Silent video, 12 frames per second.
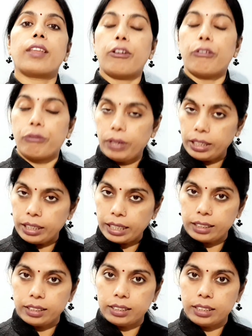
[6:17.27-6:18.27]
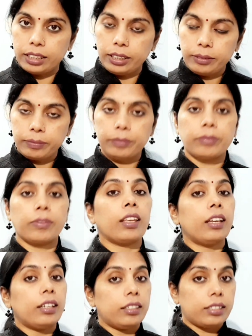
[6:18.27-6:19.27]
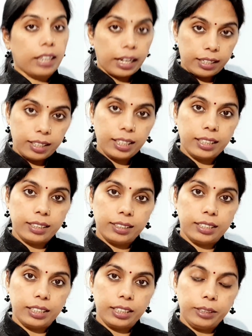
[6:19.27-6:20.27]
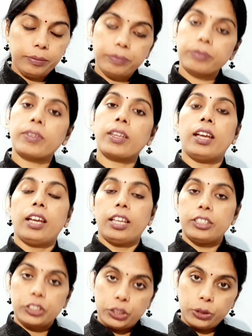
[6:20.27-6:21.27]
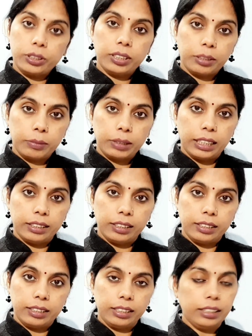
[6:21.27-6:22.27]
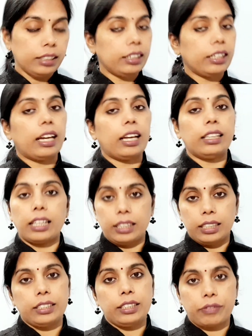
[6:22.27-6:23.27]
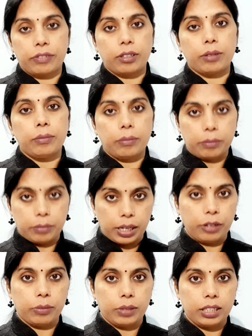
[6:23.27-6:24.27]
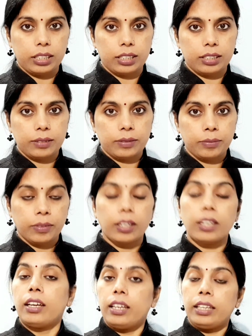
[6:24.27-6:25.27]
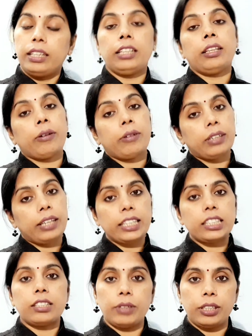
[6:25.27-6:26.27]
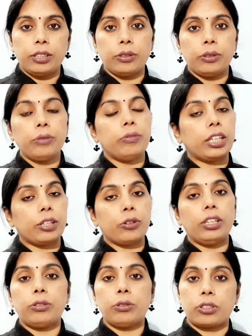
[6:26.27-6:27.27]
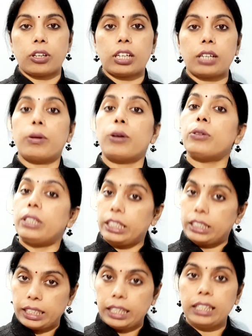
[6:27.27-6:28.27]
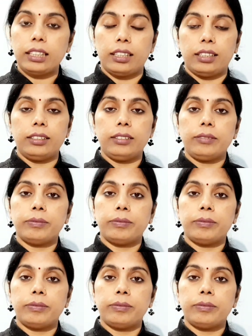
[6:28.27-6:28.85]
wind energy, tidal energy, geothermal energy, and energy from biomass. In our next video, we are going to talk about detail in